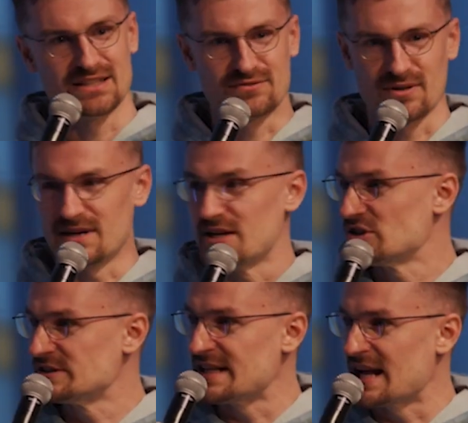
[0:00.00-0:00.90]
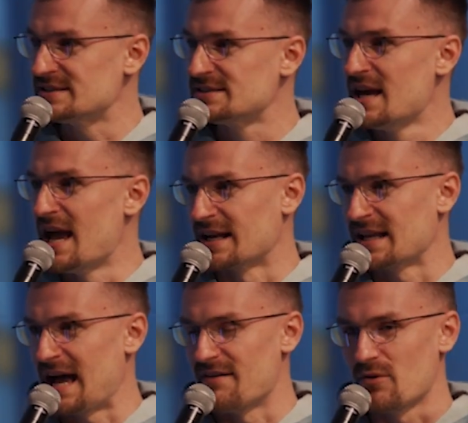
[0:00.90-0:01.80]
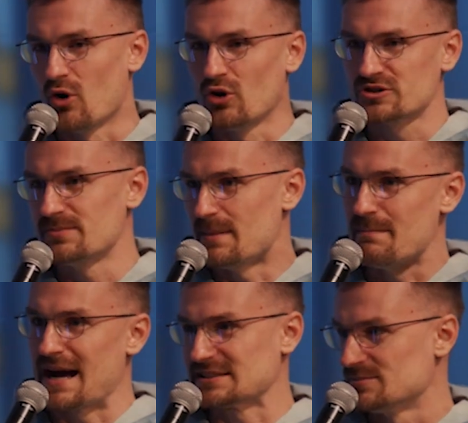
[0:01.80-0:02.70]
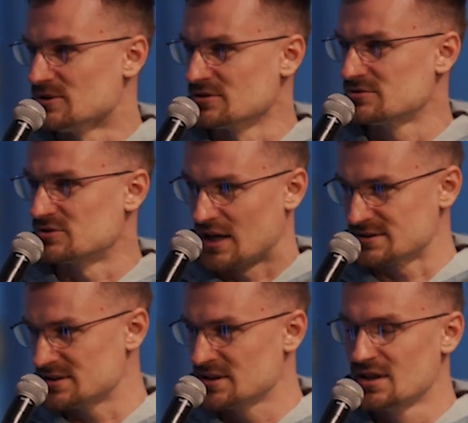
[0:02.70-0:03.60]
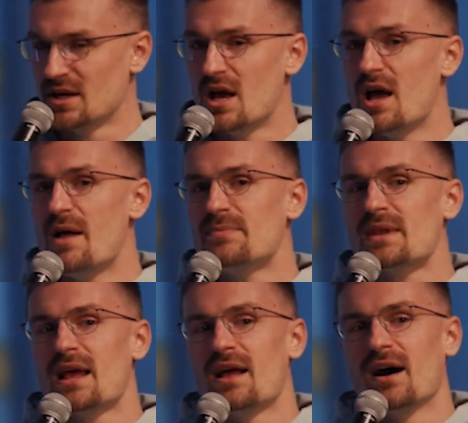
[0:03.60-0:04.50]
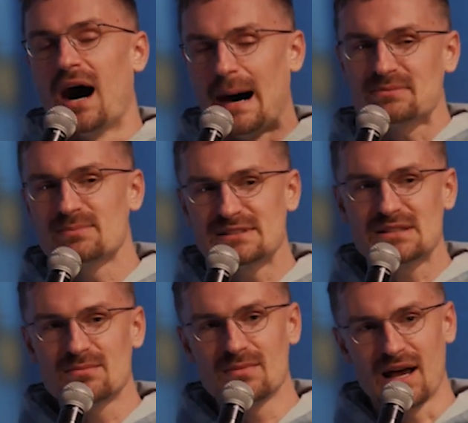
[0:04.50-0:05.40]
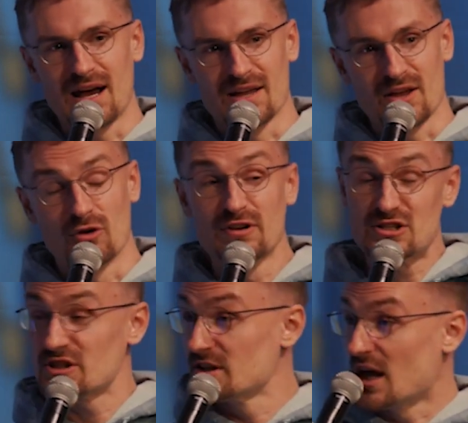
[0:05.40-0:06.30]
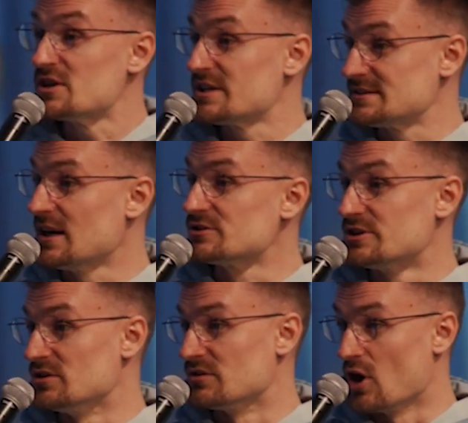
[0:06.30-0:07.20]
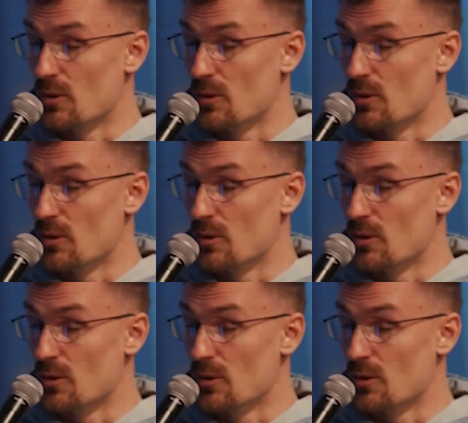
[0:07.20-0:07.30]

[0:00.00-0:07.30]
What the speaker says: from nation states and have ultimate maximal trust. Optimism originally launched as an L2. OP